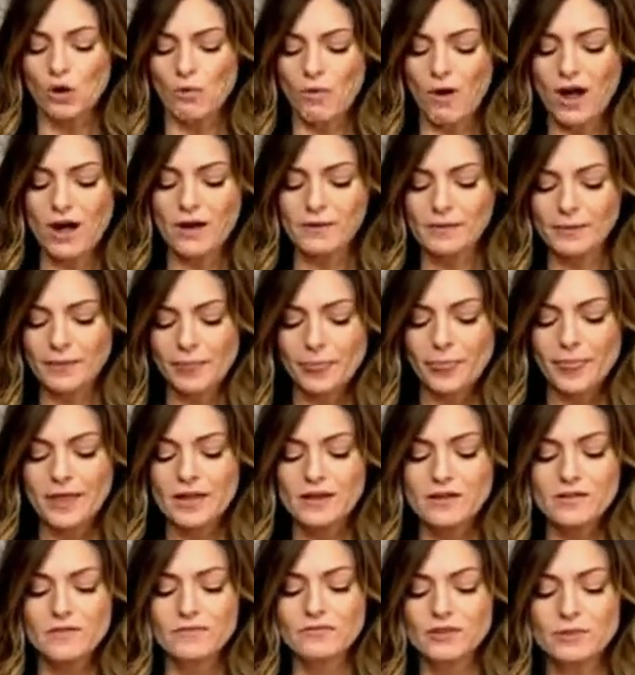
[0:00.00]
Well,
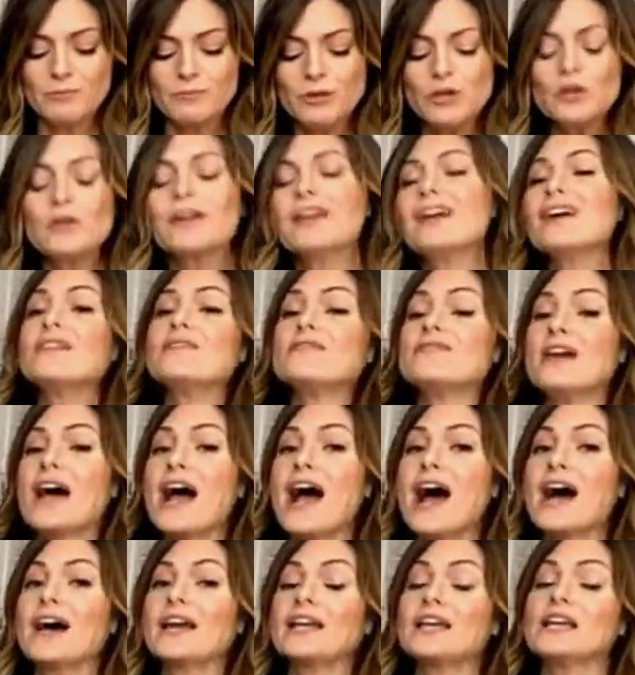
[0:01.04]
the beauty of
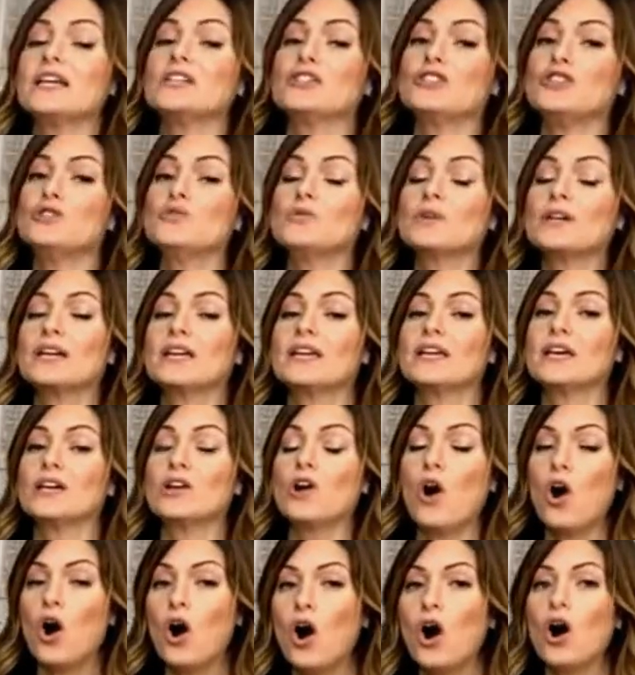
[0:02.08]
that is you can
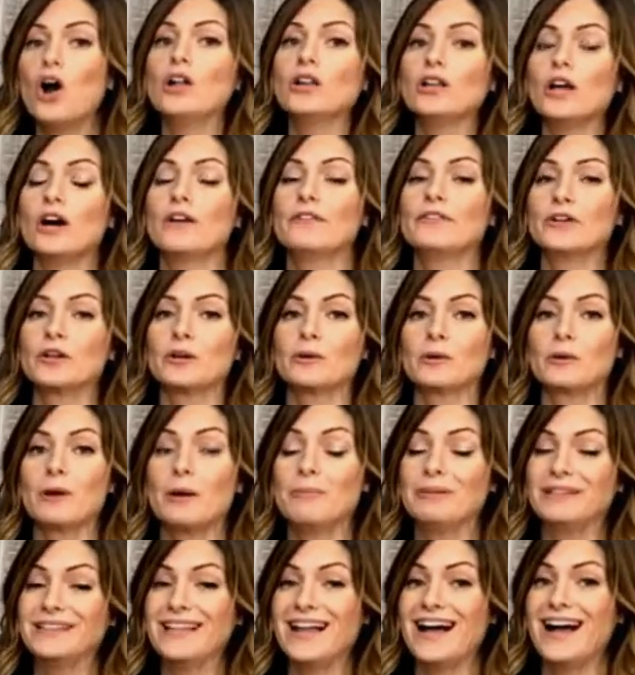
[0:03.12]
get all of your
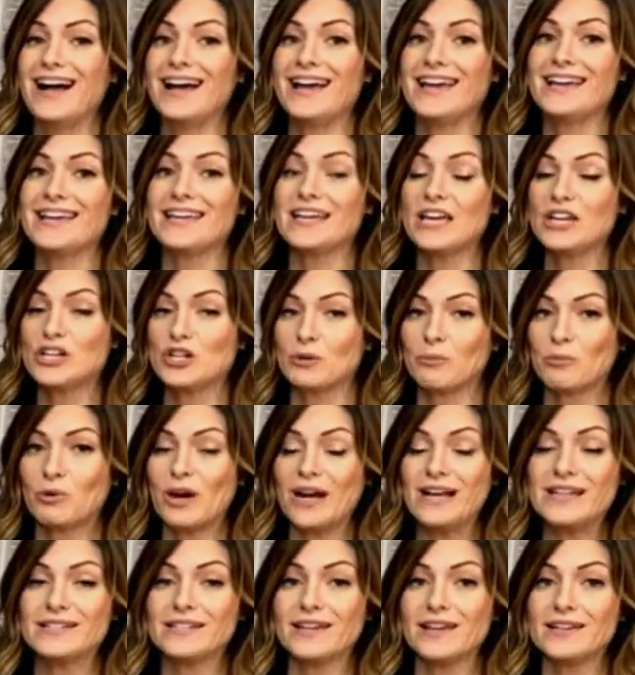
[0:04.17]
applying and your
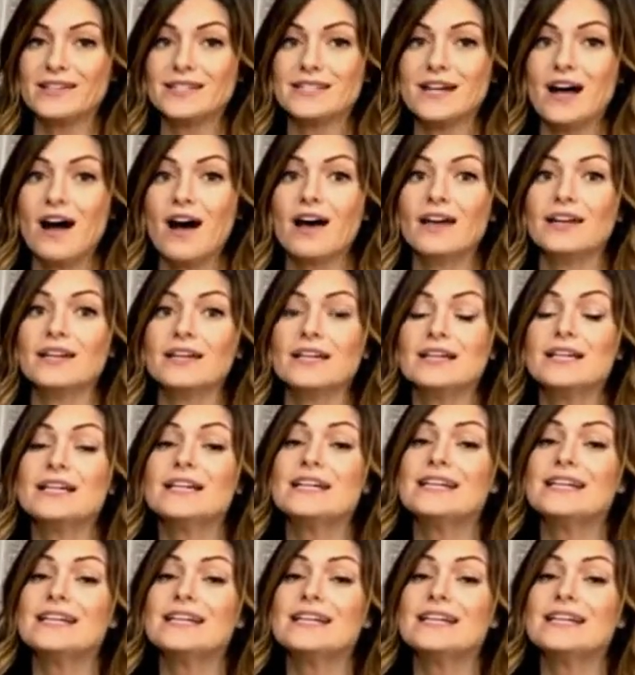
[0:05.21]
pressing done,